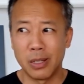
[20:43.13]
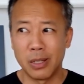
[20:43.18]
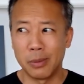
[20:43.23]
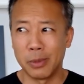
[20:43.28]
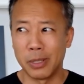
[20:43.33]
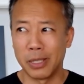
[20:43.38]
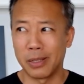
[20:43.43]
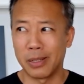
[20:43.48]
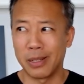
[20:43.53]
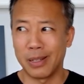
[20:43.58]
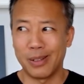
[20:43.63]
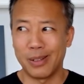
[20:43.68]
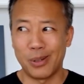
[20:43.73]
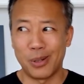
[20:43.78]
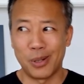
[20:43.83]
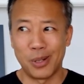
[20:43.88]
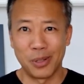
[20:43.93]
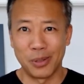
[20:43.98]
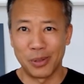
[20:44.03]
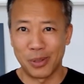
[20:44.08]
I'm like,
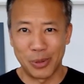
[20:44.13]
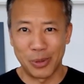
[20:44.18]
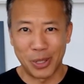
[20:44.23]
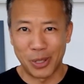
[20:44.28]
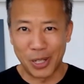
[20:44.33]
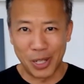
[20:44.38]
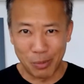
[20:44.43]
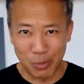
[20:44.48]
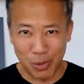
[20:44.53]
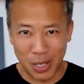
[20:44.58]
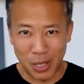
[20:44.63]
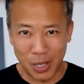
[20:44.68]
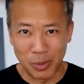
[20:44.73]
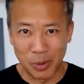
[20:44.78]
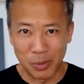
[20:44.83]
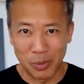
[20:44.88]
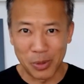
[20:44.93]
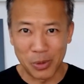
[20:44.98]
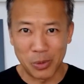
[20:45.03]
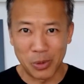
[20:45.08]
all we all have
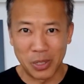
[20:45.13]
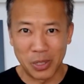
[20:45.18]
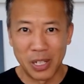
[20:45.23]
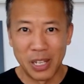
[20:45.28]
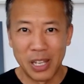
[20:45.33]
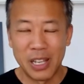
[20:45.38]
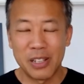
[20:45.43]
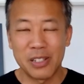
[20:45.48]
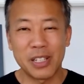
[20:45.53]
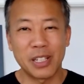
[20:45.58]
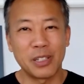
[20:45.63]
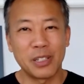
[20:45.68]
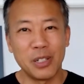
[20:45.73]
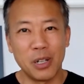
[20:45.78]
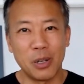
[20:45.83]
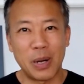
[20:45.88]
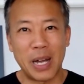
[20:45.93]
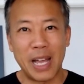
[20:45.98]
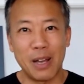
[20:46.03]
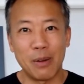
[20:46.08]
problems. What he's like,
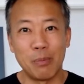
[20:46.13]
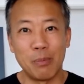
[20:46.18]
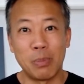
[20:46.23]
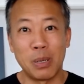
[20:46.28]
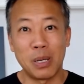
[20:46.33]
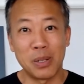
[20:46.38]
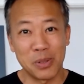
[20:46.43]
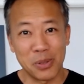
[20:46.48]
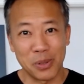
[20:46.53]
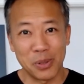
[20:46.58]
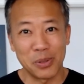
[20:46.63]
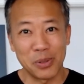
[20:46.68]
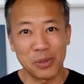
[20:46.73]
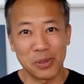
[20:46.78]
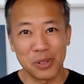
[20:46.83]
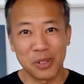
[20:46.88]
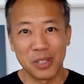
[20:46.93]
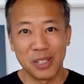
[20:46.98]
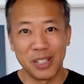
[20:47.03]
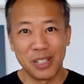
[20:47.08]
no, I have
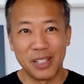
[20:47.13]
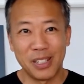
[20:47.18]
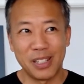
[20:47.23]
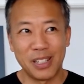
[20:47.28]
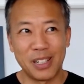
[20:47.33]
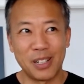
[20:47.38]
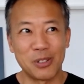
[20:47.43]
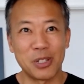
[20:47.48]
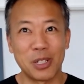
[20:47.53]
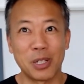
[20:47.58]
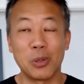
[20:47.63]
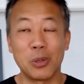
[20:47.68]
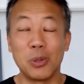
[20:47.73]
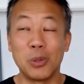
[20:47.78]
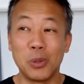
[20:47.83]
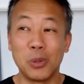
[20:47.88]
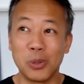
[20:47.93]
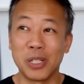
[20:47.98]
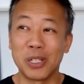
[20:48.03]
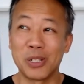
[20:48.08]
puzzles. And I was like,
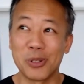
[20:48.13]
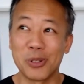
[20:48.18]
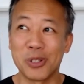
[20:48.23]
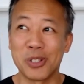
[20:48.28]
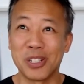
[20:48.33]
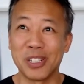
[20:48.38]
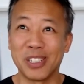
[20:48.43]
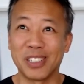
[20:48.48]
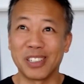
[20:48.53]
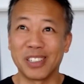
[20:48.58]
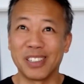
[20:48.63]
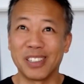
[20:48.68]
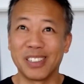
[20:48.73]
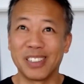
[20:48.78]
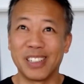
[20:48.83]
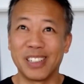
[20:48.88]
ooh, interesting.